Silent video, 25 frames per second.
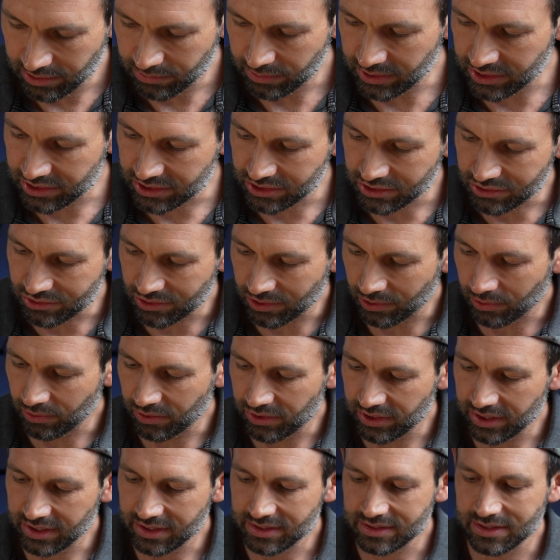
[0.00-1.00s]
which control
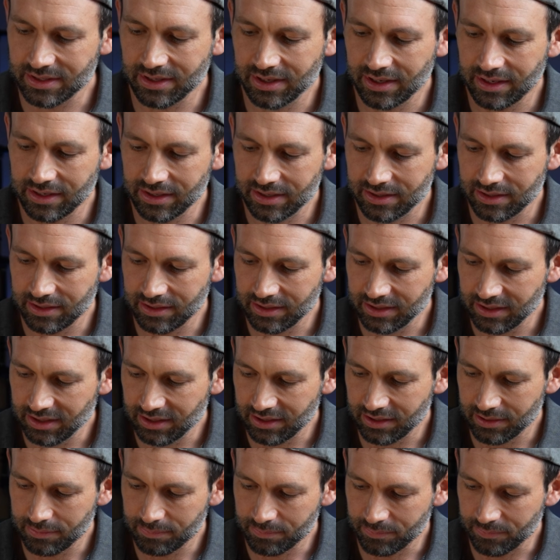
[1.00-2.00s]
things like the
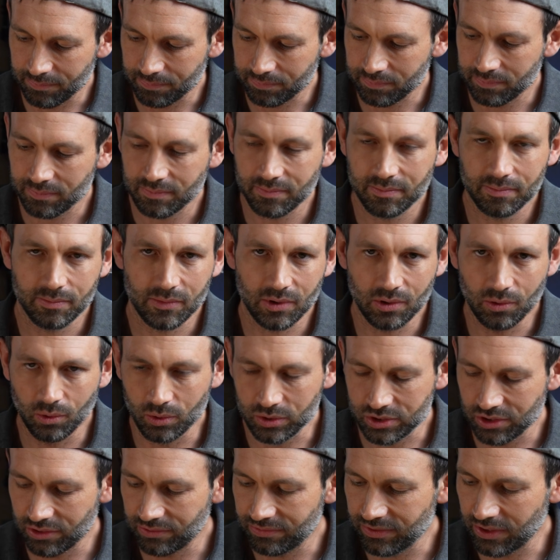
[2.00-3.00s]

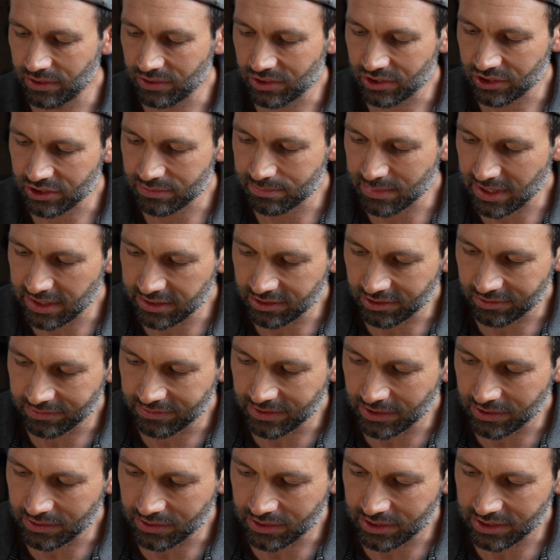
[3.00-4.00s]
autofocus, manual
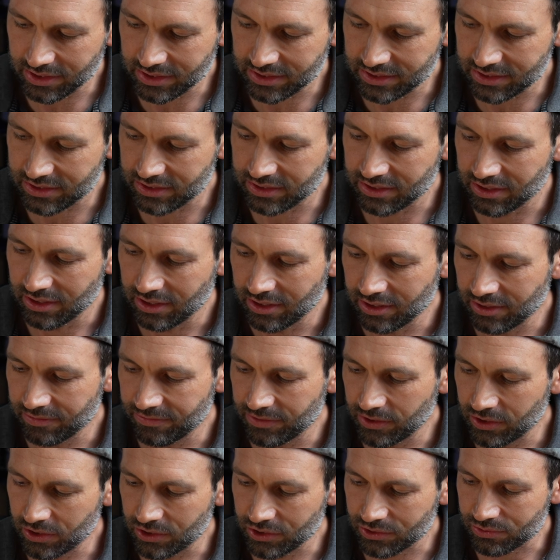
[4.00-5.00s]
focus, the
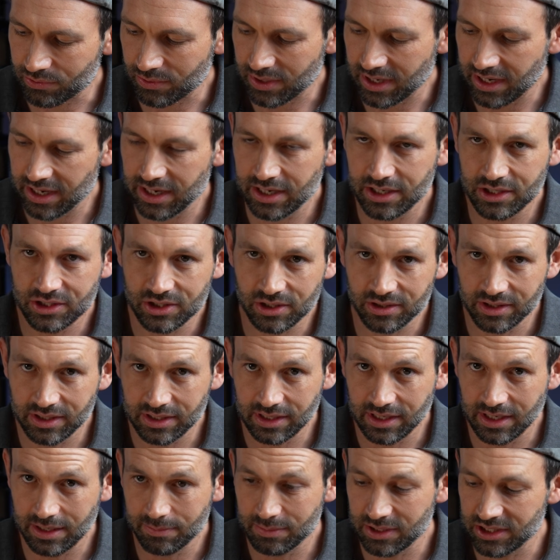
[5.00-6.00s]
focus range and the
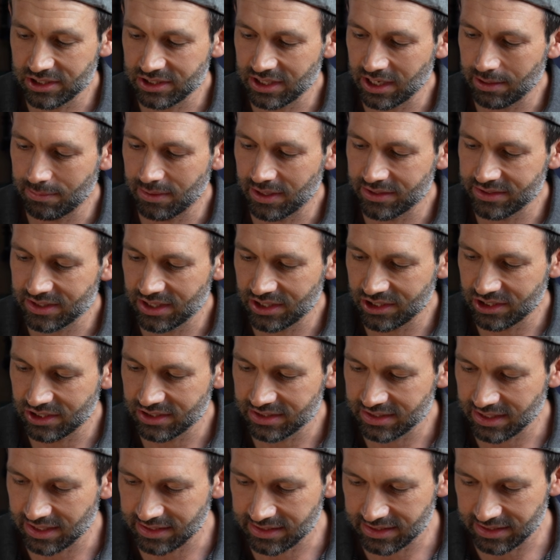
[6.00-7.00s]
image stabilisation
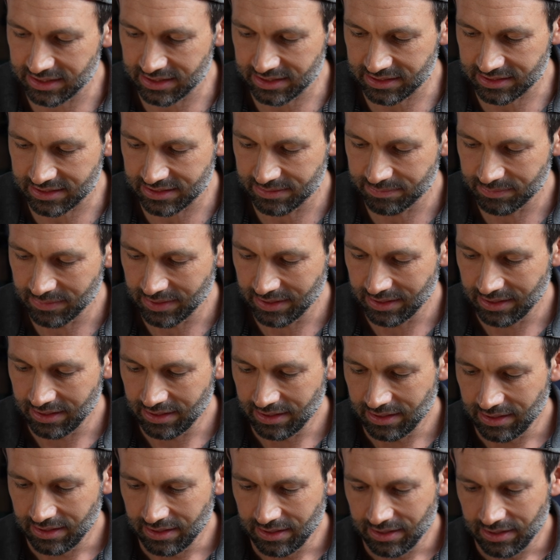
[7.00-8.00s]
settings.
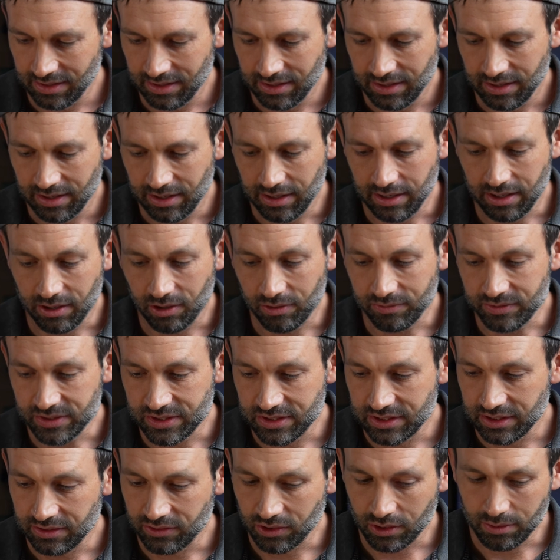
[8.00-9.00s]

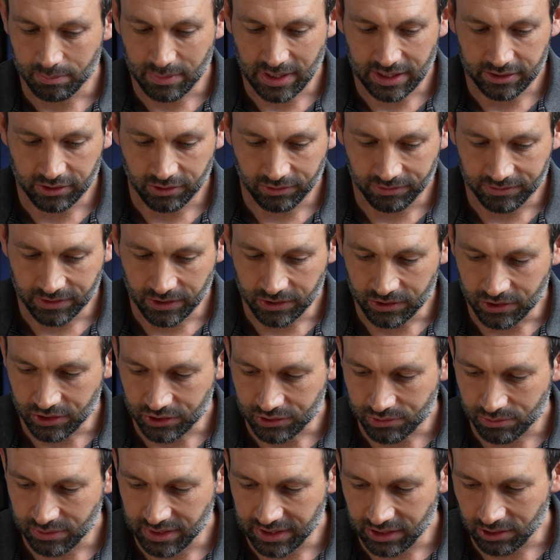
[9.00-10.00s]
Obviously you've got a manual
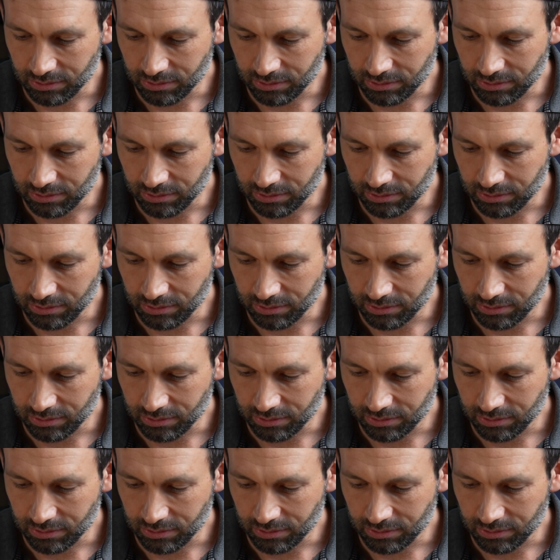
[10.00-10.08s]
focus ring